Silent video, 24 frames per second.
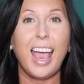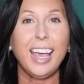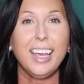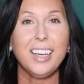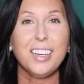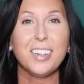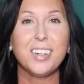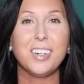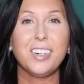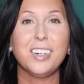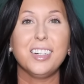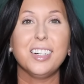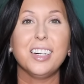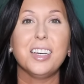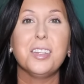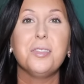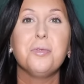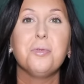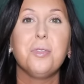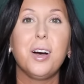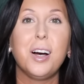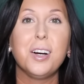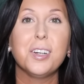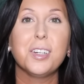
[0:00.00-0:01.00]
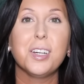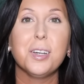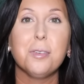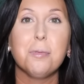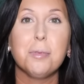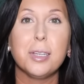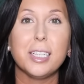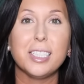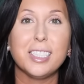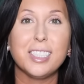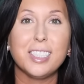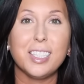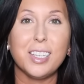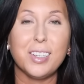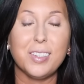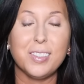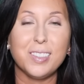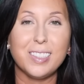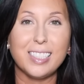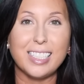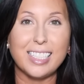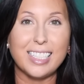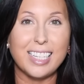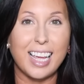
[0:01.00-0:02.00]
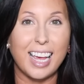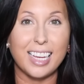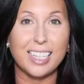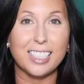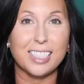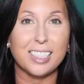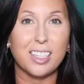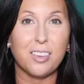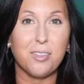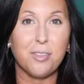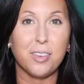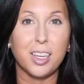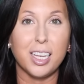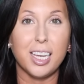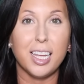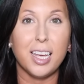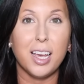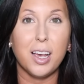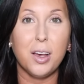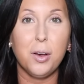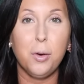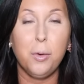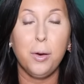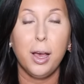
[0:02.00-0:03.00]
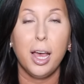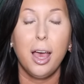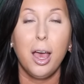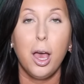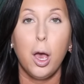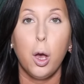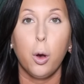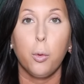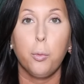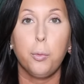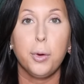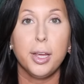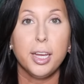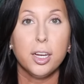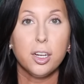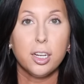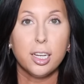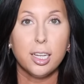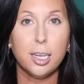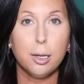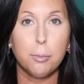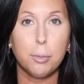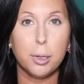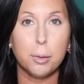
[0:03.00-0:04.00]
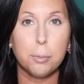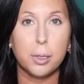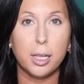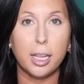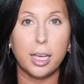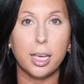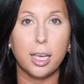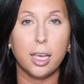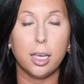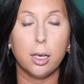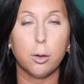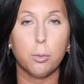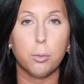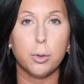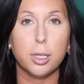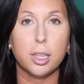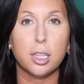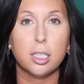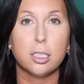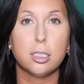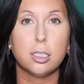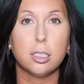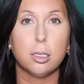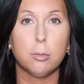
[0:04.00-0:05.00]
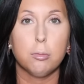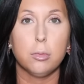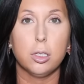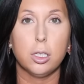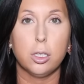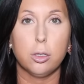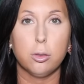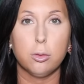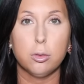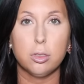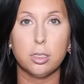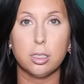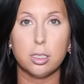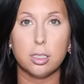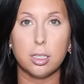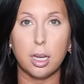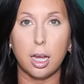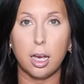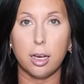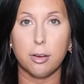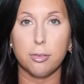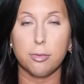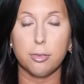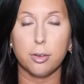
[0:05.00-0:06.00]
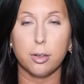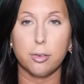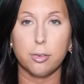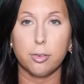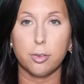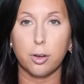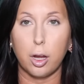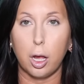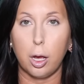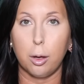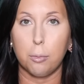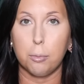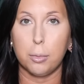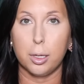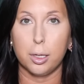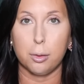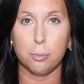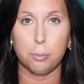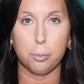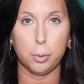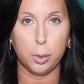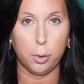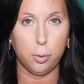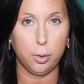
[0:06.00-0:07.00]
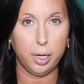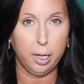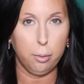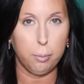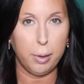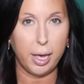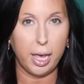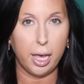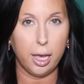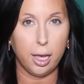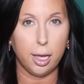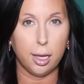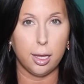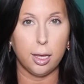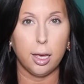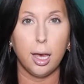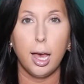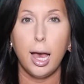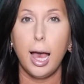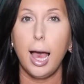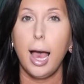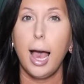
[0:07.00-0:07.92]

Hey y'all, and welcome to today's video. We are going to be playing with some new stuff from beautybay.